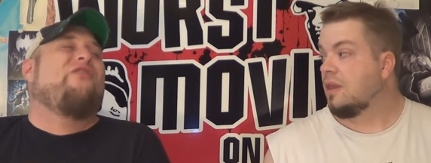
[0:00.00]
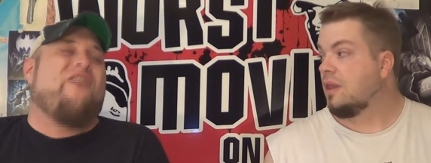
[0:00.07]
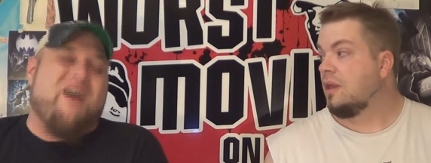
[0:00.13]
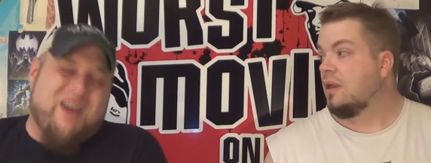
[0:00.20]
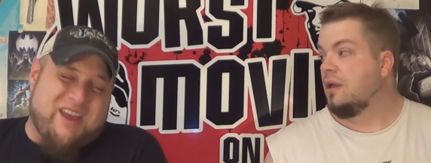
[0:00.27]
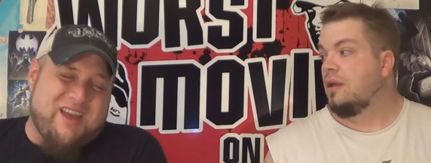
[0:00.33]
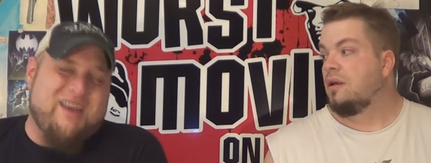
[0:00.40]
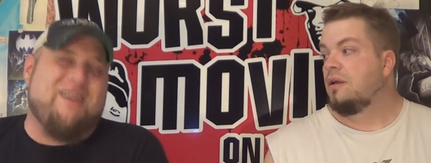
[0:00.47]

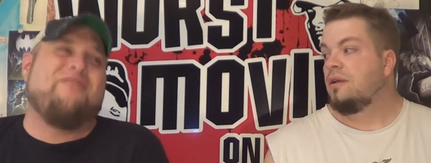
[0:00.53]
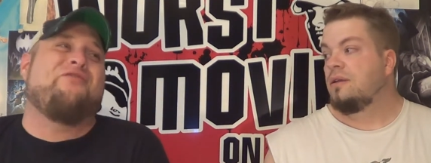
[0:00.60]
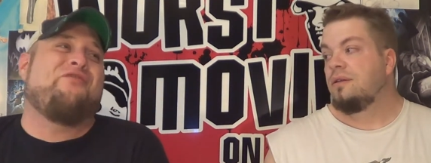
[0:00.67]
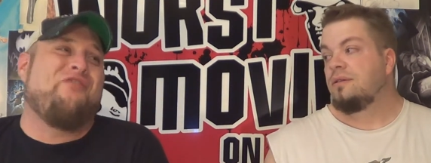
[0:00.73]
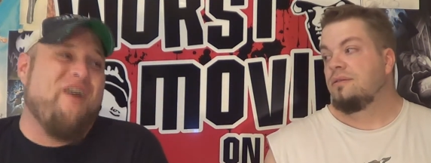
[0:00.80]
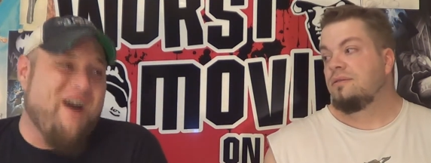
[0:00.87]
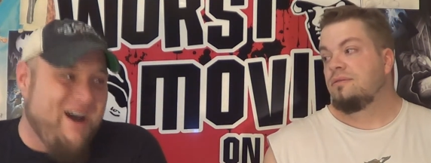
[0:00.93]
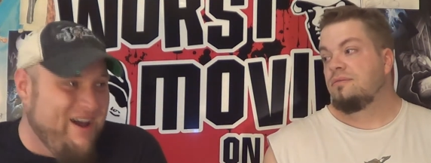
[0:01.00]
Speaker 1: fucking
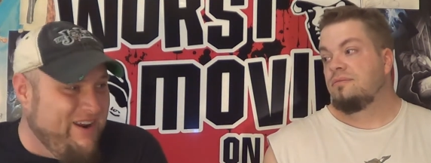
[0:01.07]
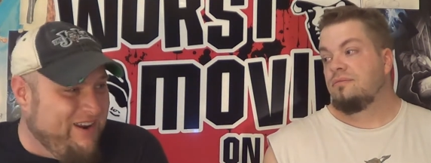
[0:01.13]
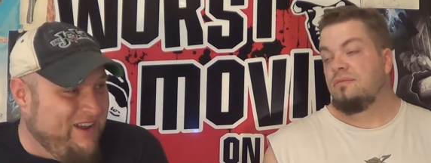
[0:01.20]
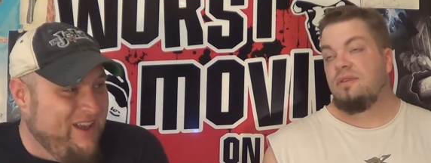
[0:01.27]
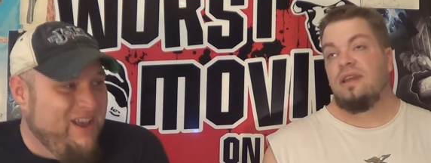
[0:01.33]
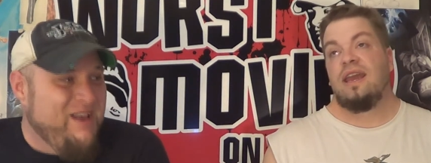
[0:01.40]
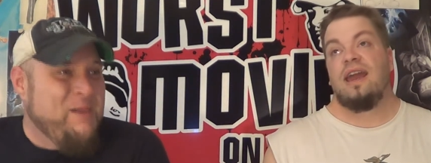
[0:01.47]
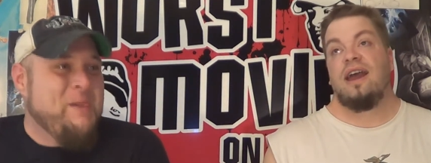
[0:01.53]
fun.
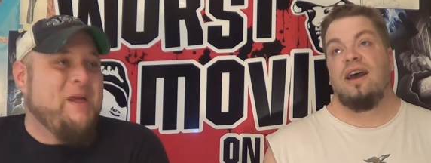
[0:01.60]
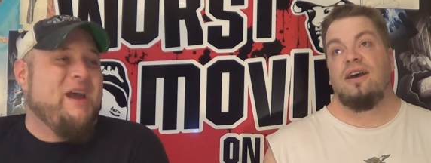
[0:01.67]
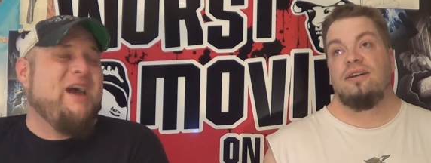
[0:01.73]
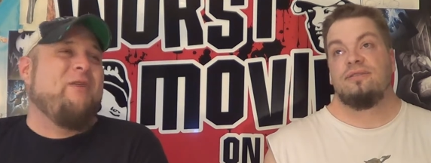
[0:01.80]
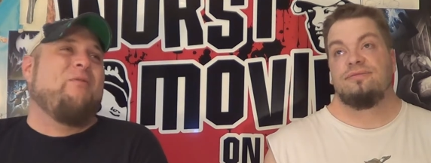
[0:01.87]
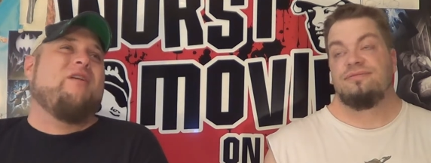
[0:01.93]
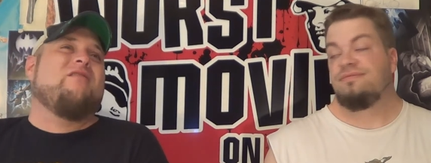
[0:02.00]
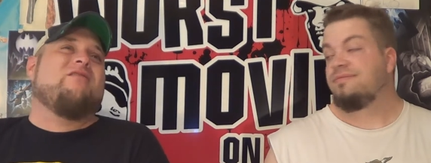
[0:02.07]
Yeah. It
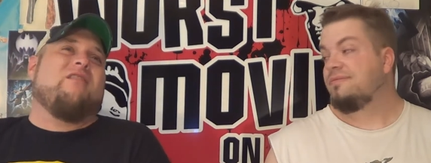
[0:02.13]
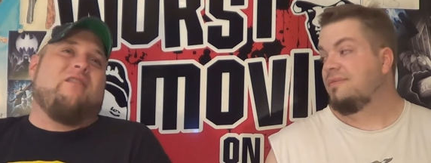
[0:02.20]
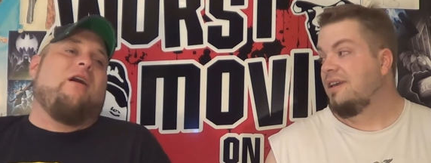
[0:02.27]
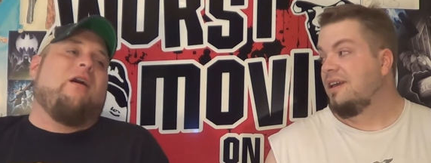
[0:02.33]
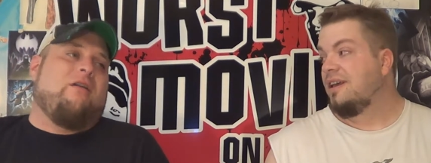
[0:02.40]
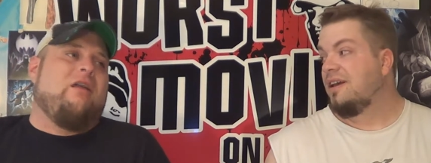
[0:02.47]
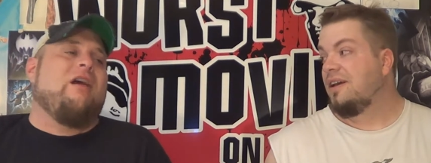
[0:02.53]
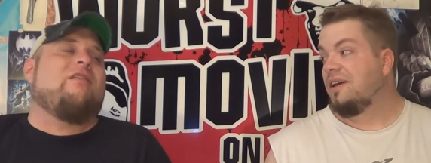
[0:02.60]
was.
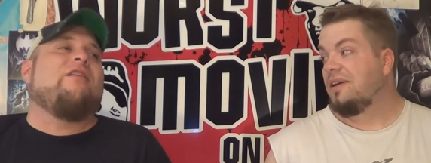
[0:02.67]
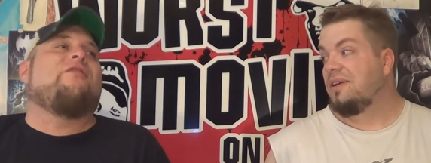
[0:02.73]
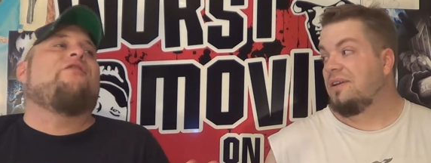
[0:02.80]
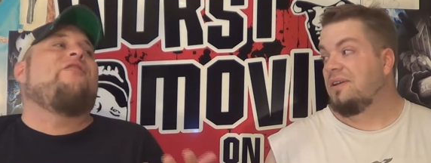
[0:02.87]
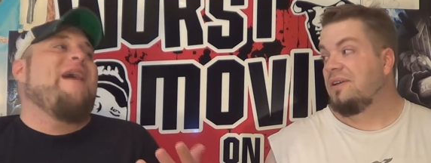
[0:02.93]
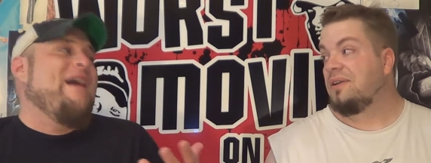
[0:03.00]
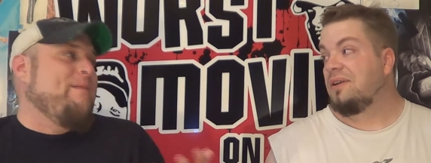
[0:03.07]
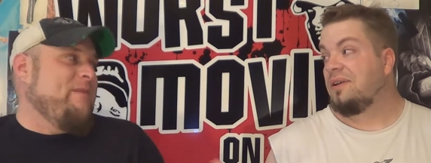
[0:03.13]
A, it's a
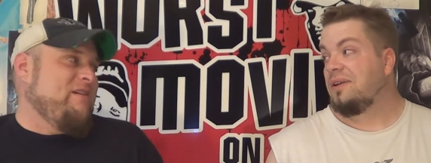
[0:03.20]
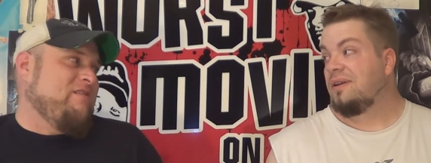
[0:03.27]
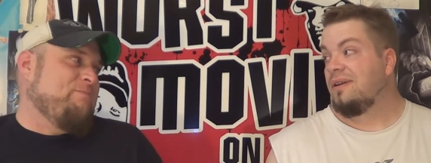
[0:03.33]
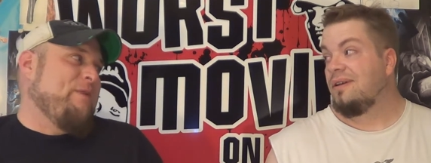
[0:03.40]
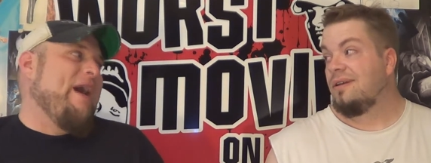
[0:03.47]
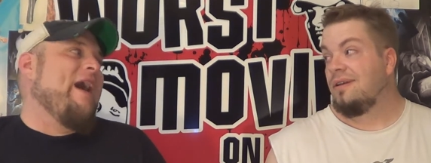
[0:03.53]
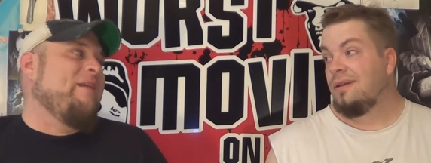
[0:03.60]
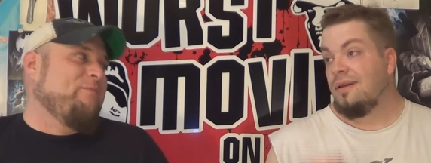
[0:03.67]
famous
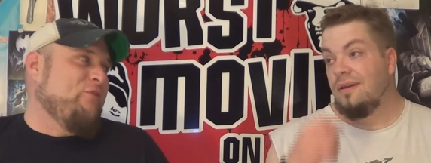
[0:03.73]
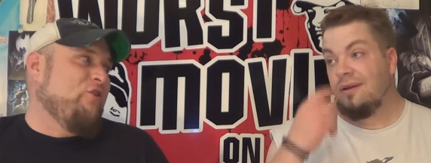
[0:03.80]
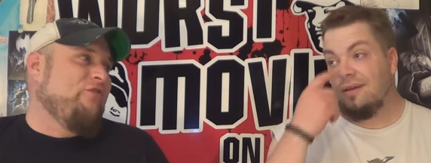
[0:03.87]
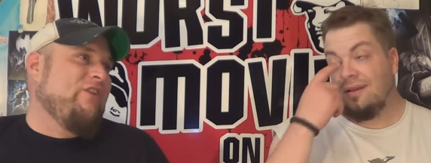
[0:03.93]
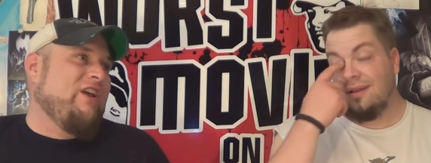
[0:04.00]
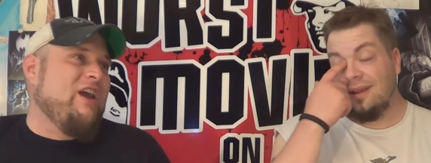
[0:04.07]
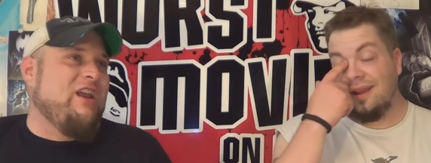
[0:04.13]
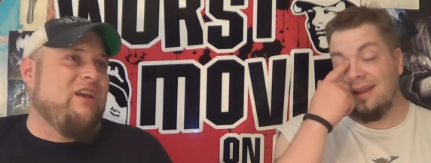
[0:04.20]
bad
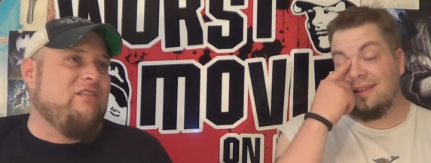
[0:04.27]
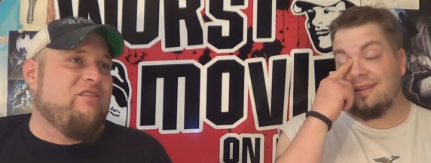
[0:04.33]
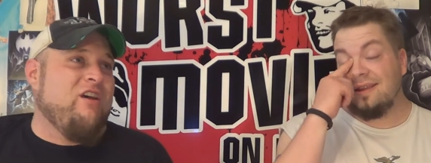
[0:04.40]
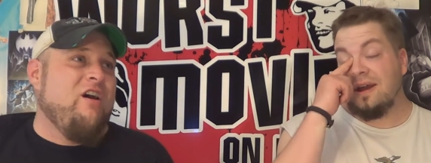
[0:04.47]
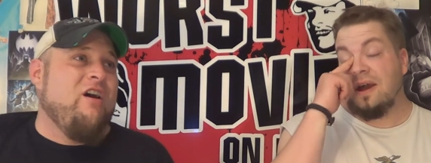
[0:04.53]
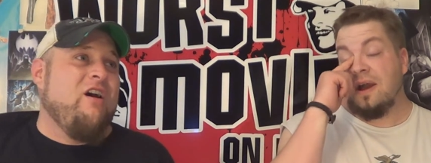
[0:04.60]
movie. It it's is a